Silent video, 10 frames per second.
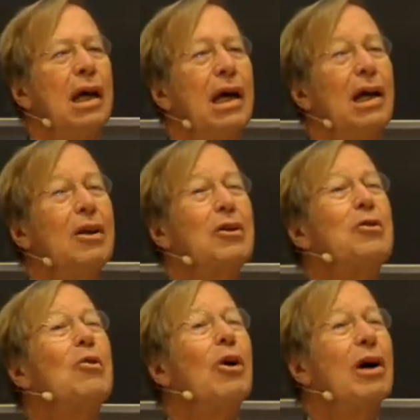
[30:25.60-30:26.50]

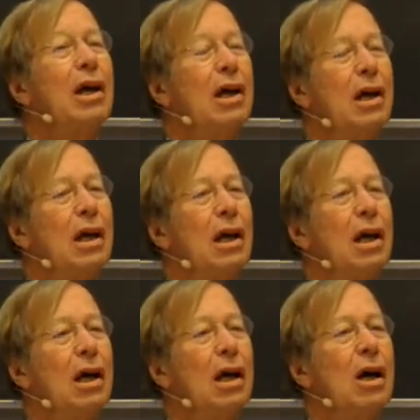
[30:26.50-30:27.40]
Illinois,
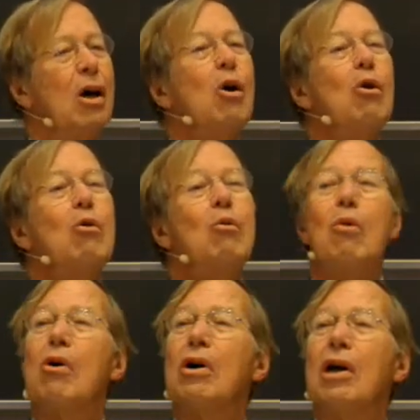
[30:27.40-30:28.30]
who
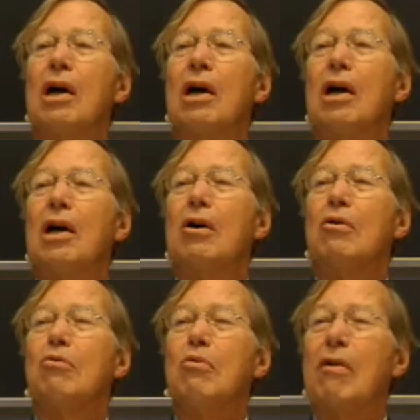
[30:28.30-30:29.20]
were
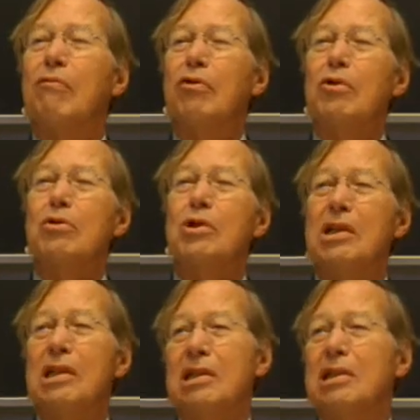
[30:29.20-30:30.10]

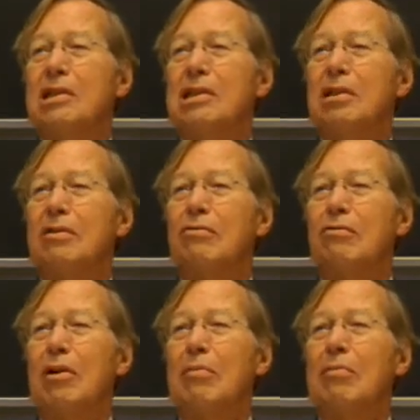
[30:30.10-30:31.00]
refugees
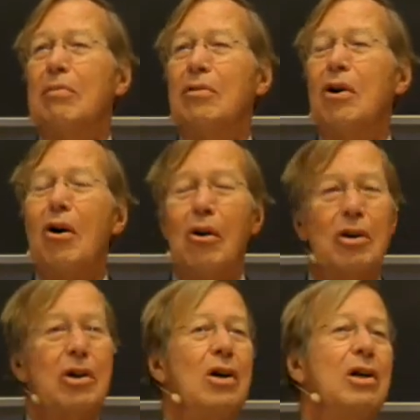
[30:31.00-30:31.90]
from the
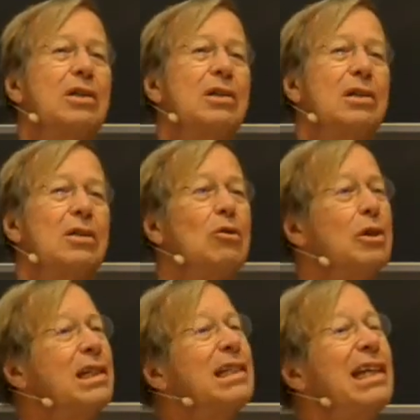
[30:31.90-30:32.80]
Holocaust or
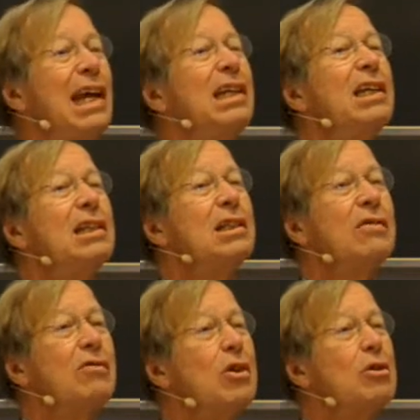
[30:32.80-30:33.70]
descendants
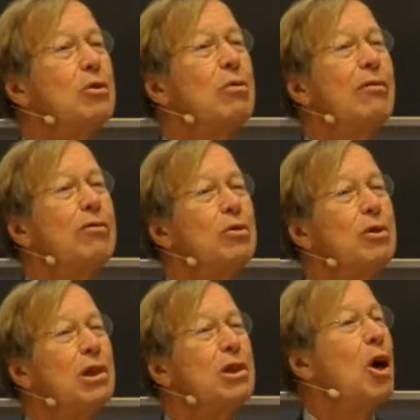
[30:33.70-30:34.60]
of those
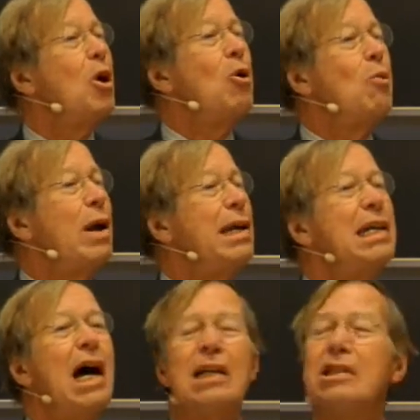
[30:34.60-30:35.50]
refugees
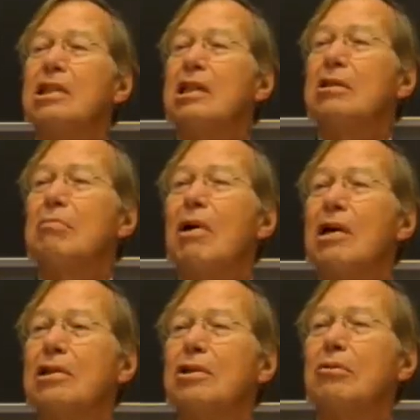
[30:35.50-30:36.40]
when Nazis
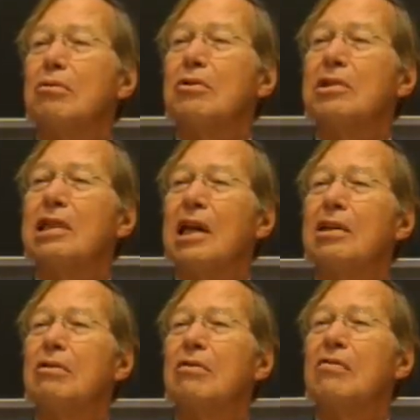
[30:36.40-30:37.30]
marched through the
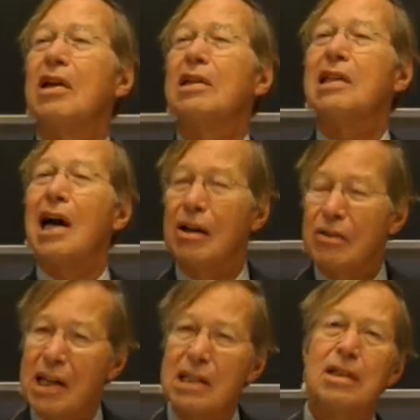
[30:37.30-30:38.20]
center of their
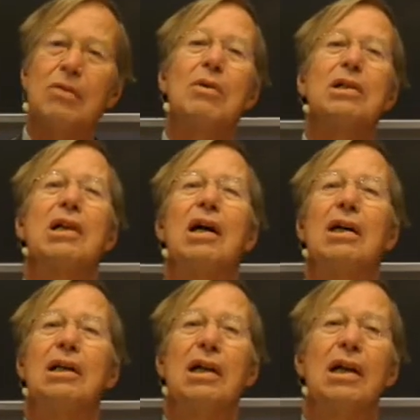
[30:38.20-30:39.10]
town? Yes, it was hard.